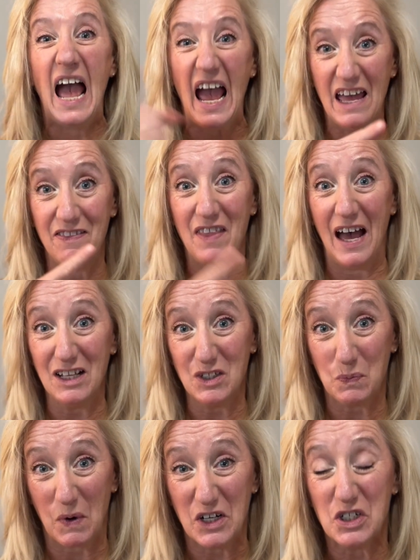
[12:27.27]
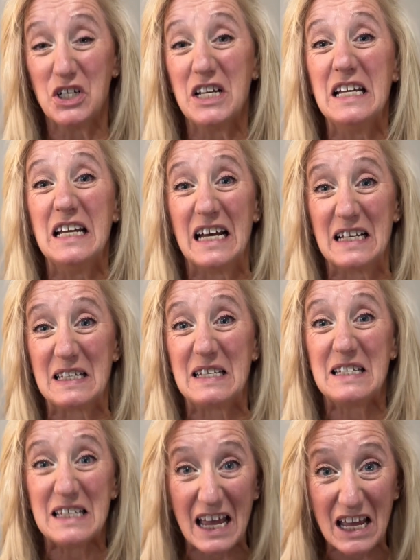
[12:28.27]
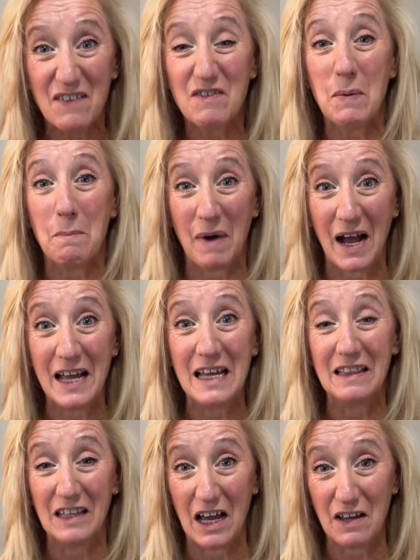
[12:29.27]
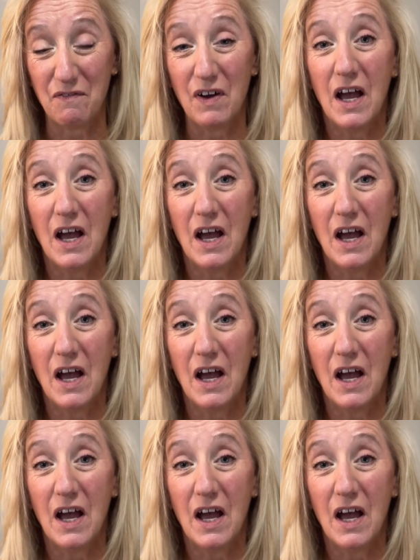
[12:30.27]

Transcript: And that spreadsheet has saved my life.